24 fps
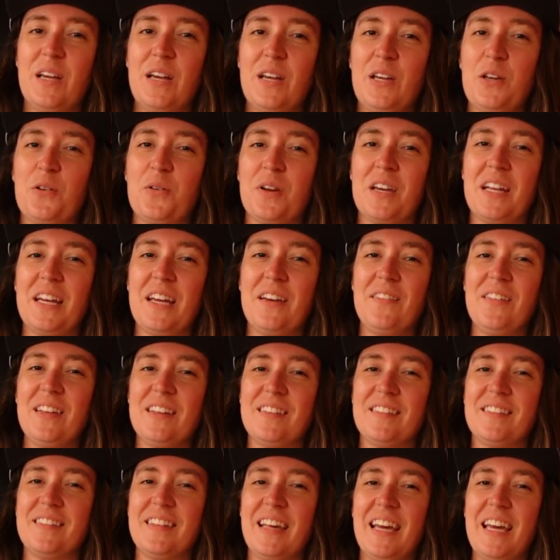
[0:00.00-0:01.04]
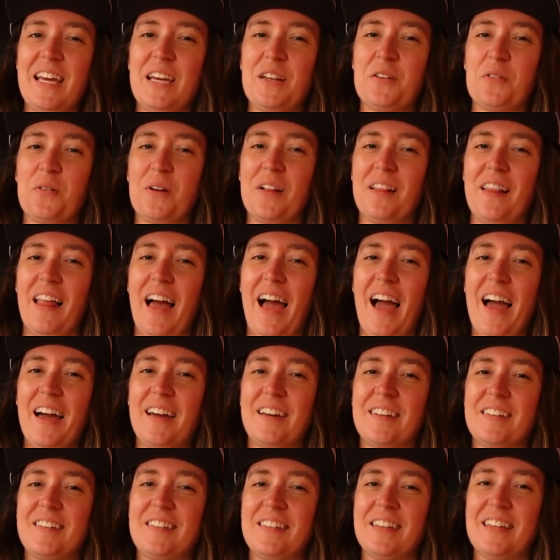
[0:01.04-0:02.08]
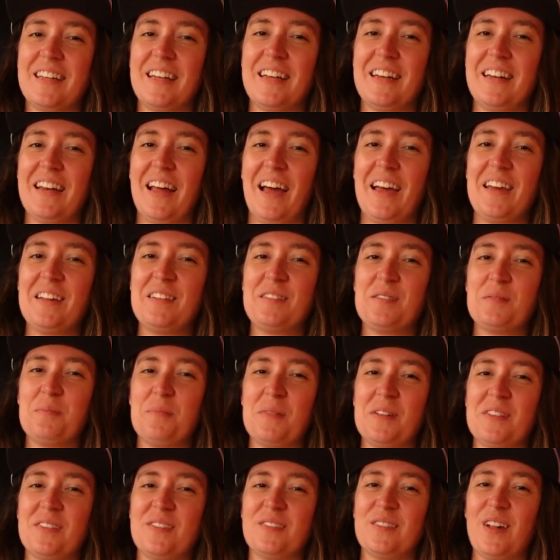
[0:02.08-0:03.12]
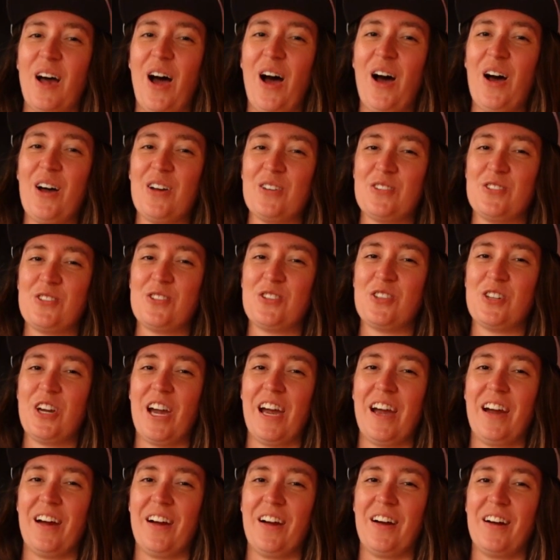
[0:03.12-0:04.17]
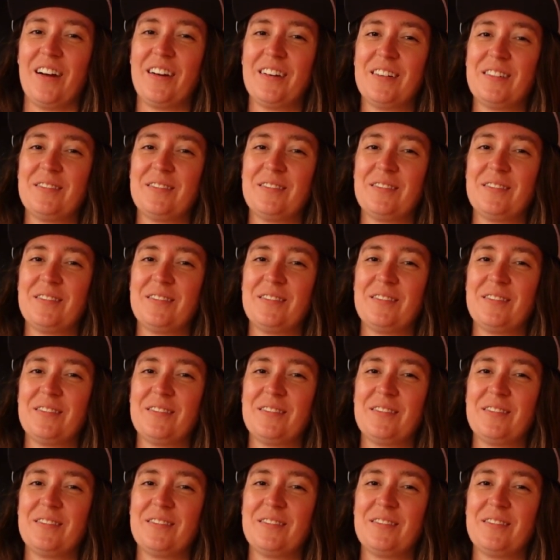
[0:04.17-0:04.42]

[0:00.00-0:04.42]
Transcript: You can even sit and relax in a nice massage chair.